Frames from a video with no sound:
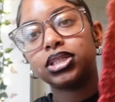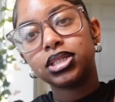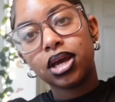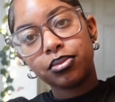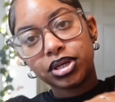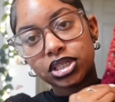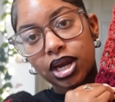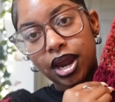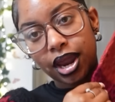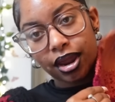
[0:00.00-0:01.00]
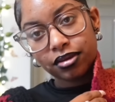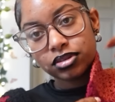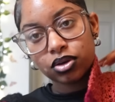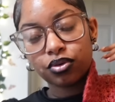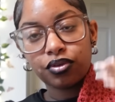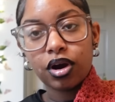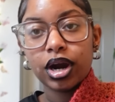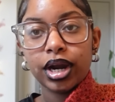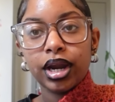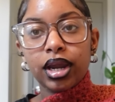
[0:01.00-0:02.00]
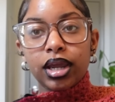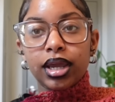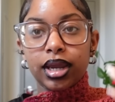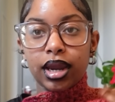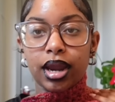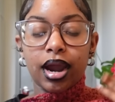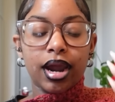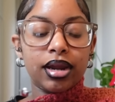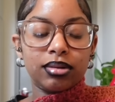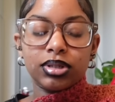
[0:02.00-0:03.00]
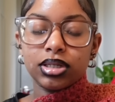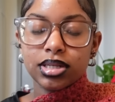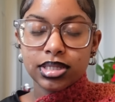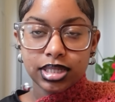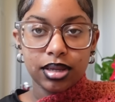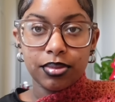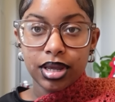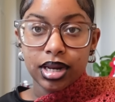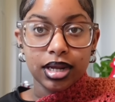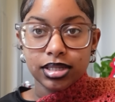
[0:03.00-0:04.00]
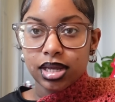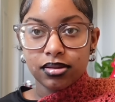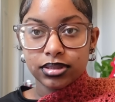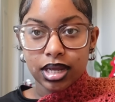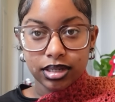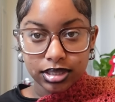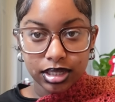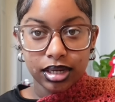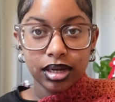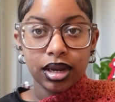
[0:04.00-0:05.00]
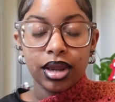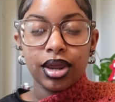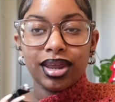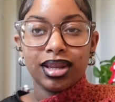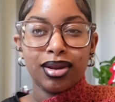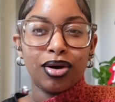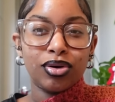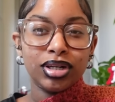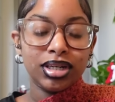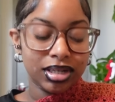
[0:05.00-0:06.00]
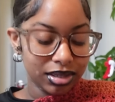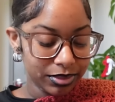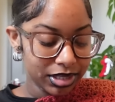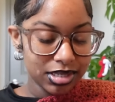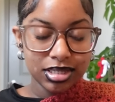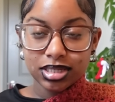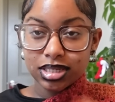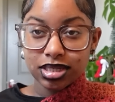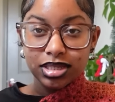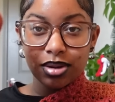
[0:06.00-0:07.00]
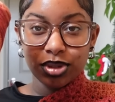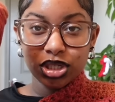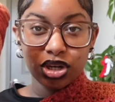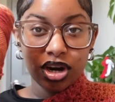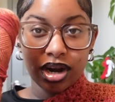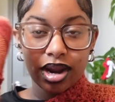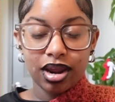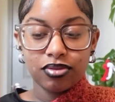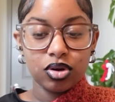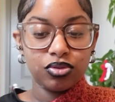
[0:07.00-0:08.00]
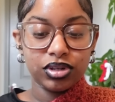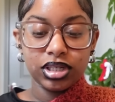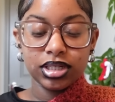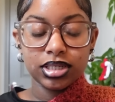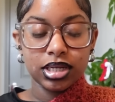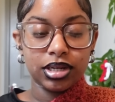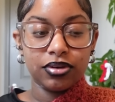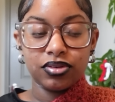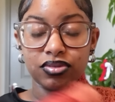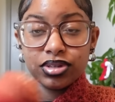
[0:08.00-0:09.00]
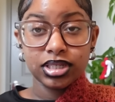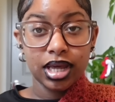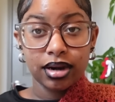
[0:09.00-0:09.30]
is how much I have so far, and I am gonna steam it 9 times out of 10. The only dilemma is this is how much yarn I have. Hopefully this is enough. If it's not